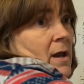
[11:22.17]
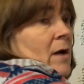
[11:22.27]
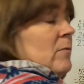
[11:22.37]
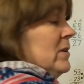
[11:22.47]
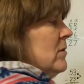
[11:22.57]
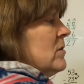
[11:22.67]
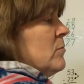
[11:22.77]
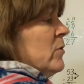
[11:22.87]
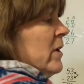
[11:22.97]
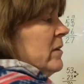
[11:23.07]
And when there's
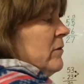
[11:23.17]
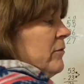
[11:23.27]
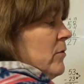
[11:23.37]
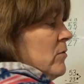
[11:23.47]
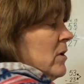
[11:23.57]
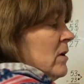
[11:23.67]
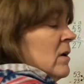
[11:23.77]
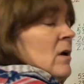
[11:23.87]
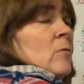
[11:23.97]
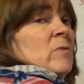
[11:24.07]
more on the floor,
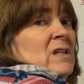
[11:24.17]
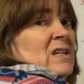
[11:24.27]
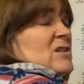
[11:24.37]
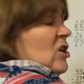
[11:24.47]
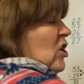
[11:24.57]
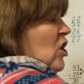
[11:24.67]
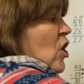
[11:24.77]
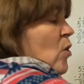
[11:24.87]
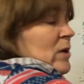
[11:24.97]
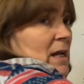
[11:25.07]
we need to
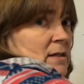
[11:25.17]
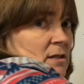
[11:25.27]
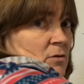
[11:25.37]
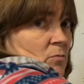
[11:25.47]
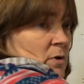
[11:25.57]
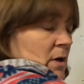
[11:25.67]
go next door.